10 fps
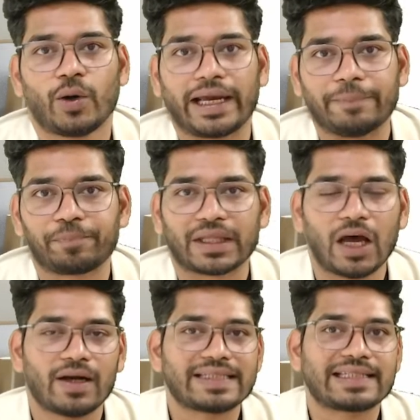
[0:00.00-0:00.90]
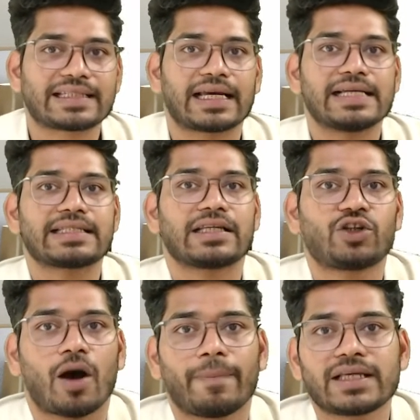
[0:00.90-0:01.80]
Okay, now let's discuss
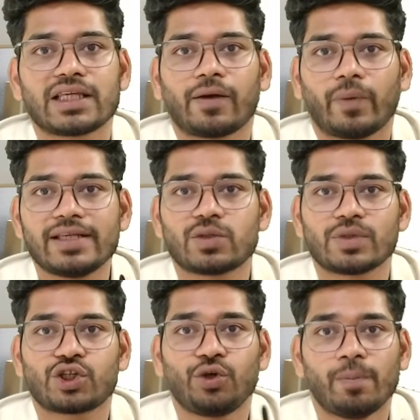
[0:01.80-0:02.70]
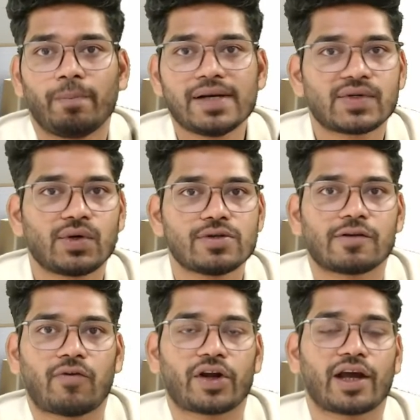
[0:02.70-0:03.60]
the topic sequence which you must
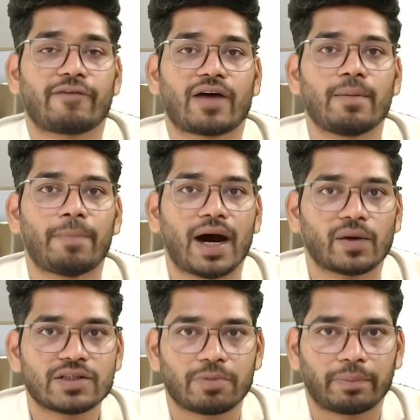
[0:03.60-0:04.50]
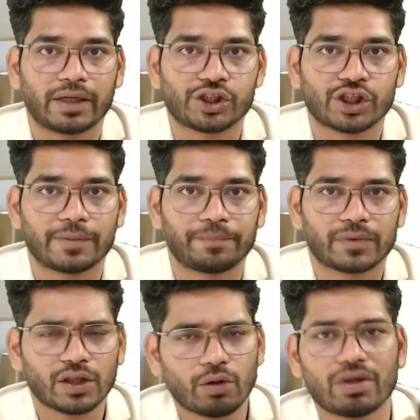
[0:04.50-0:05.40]
use for your FRM Part 1's preparation.
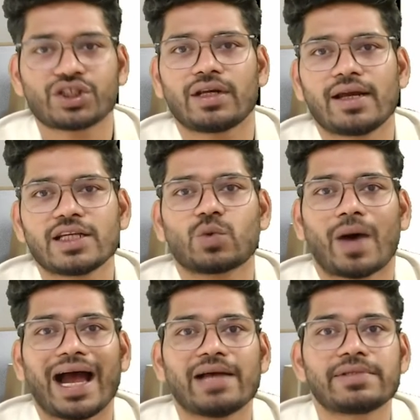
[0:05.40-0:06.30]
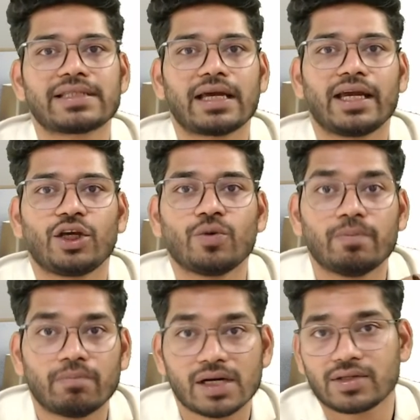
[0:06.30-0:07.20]
Now the question here is why I'm saying you
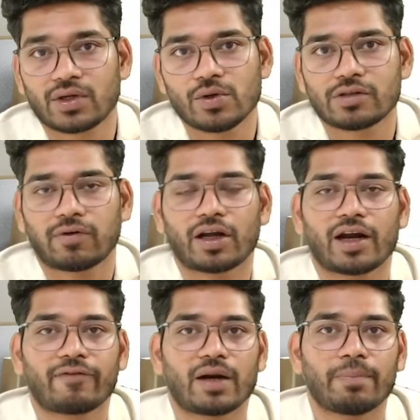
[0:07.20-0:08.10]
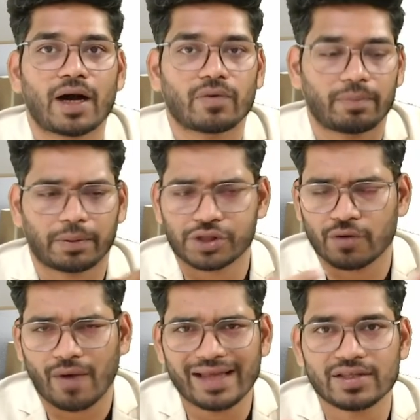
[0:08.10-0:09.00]
must use for your FRM Part 1
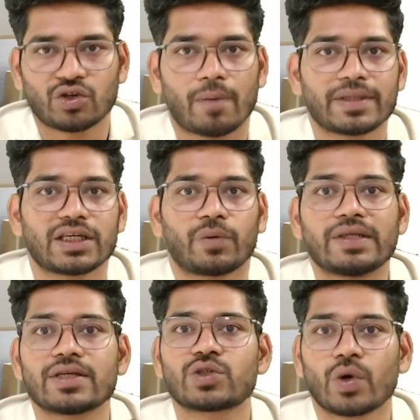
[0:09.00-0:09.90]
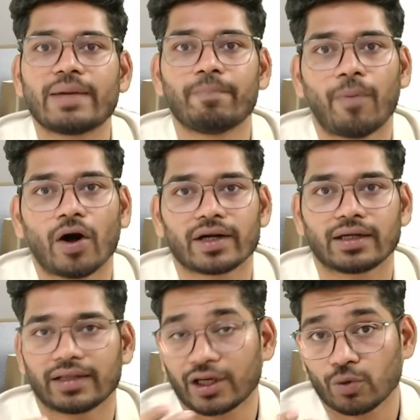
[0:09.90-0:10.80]
preparation. Why this topic sequence is so
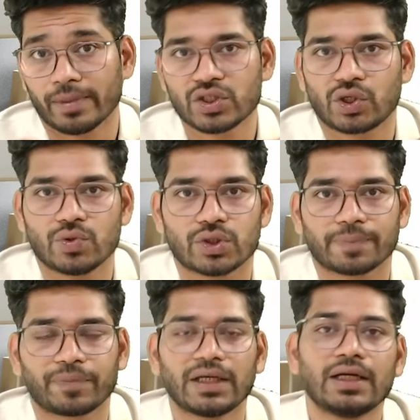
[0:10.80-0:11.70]
important that you must use.